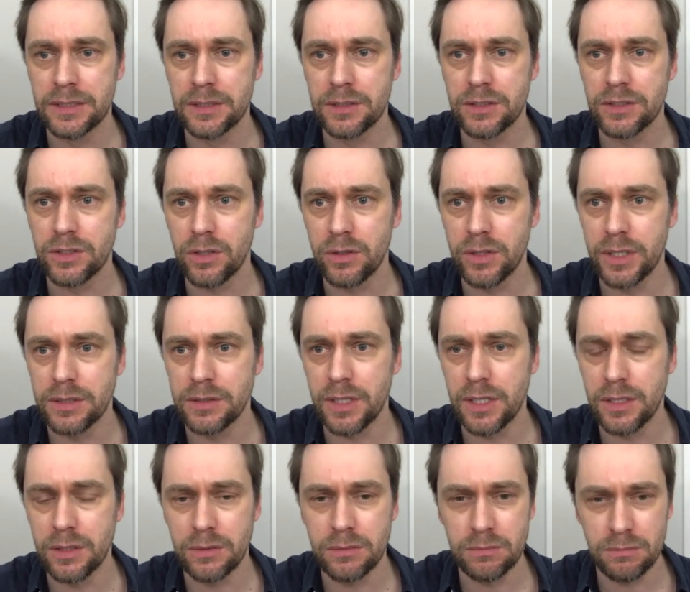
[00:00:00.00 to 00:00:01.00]
Sorry,
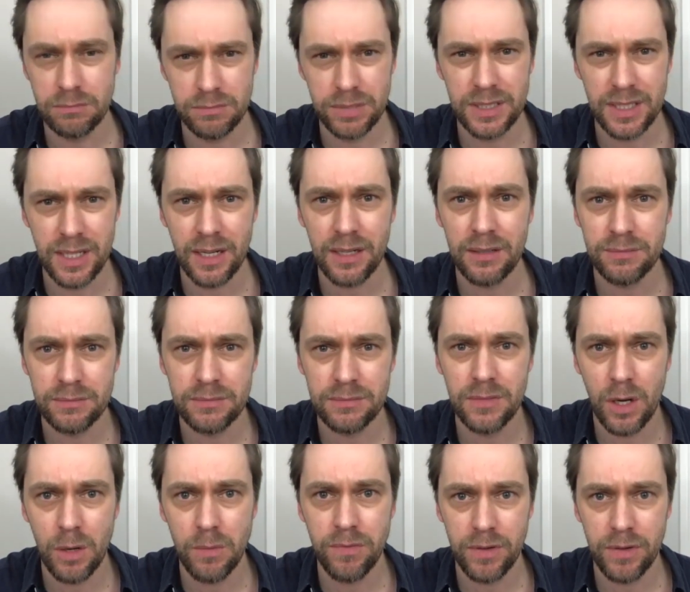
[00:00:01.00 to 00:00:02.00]
Daniel, but yeah,
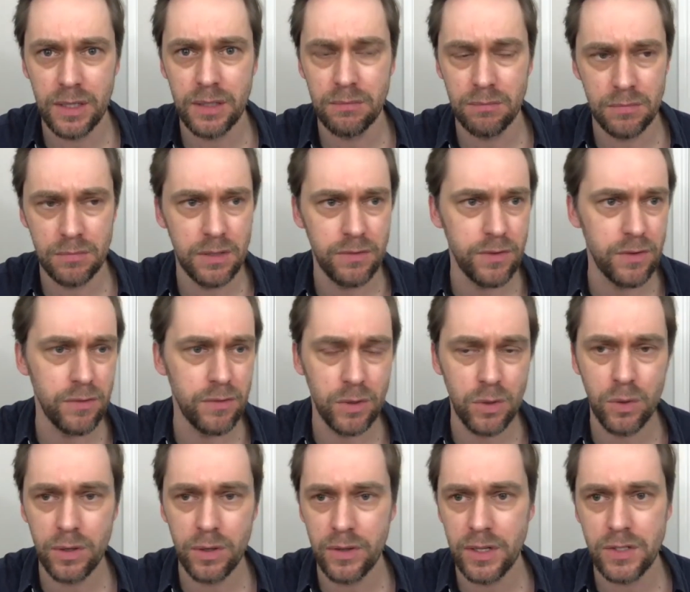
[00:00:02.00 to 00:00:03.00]
hopefully if you
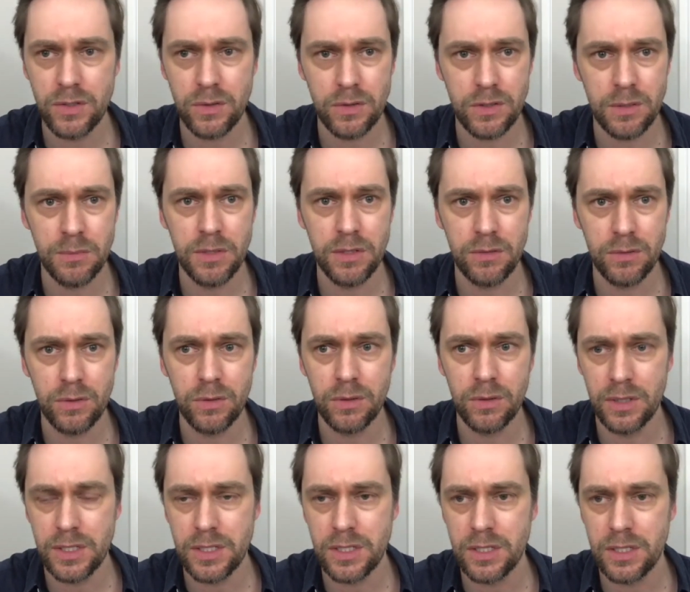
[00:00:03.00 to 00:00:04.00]
recorded this or somebody's recording
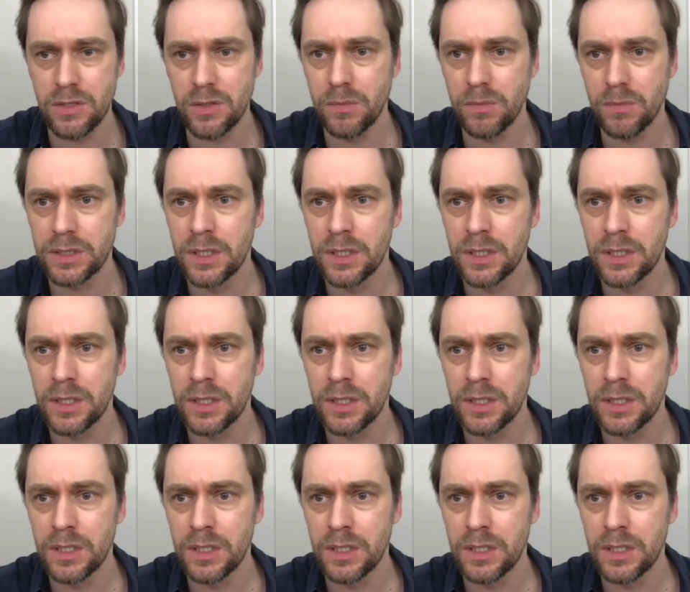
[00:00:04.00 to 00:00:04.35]
this, it's obvious.